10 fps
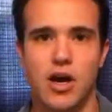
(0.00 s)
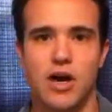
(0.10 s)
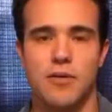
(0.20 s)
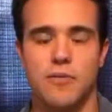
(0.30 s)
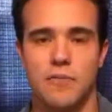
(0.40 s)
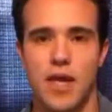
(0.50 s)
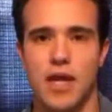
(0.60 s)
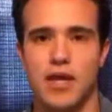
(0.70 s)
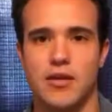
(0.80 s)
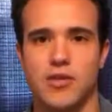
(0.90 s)

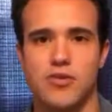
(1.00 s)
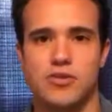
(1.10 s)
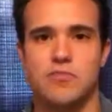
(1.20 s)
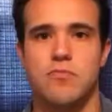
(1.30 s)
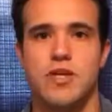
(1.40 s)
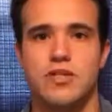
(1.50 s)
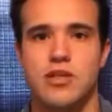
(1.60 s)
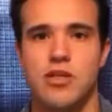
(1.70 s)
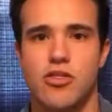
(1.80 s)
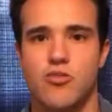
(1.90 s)
And there's
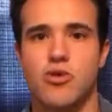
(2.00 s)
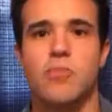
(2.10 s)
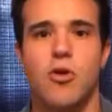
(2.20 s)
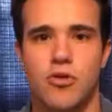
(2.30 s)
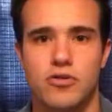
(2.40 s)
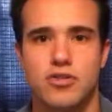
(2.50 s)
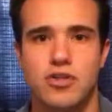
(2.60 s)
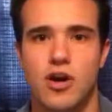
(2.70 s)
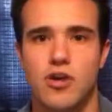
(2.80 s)
basically three parts